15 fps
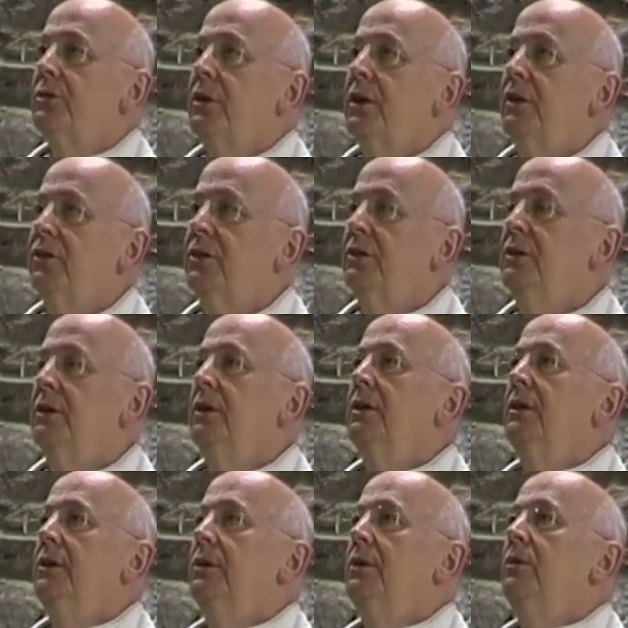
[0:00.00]
the horizon,
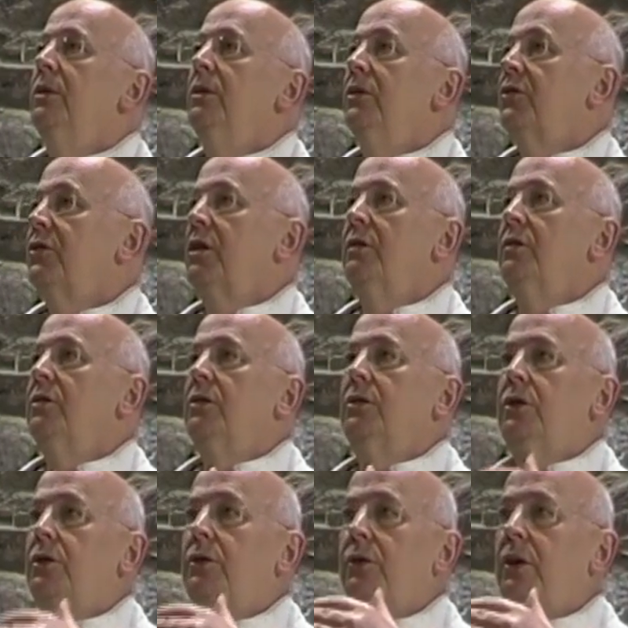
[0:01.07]
we discover
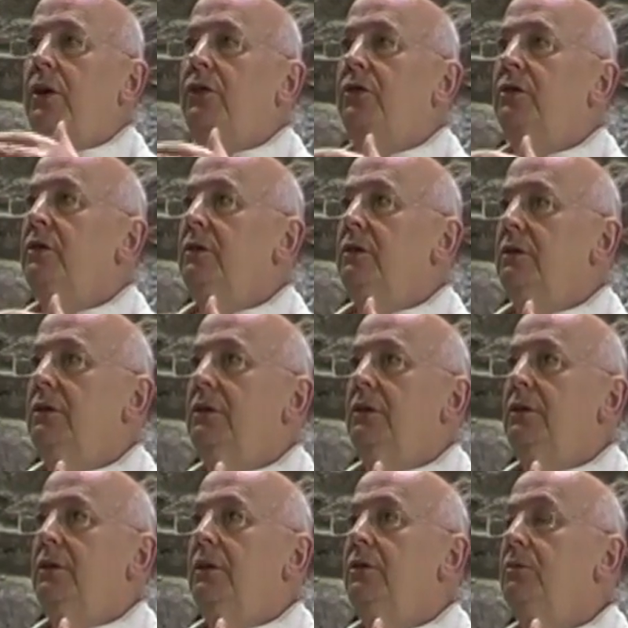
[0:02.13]
that the horizon
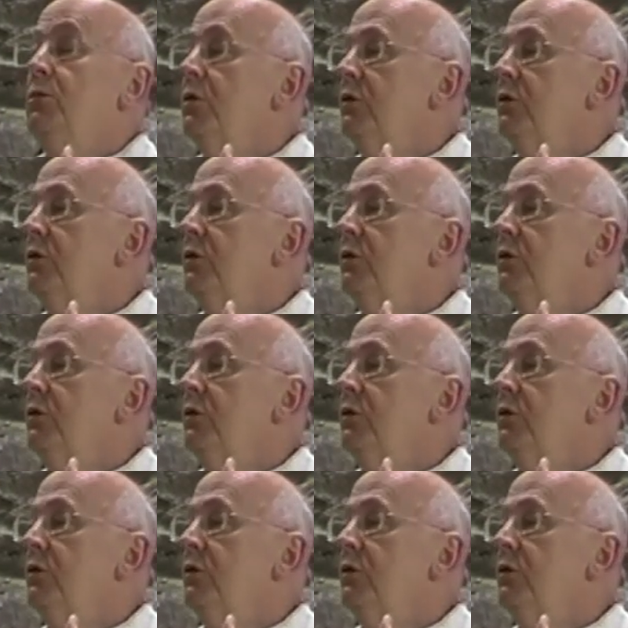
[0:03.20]
is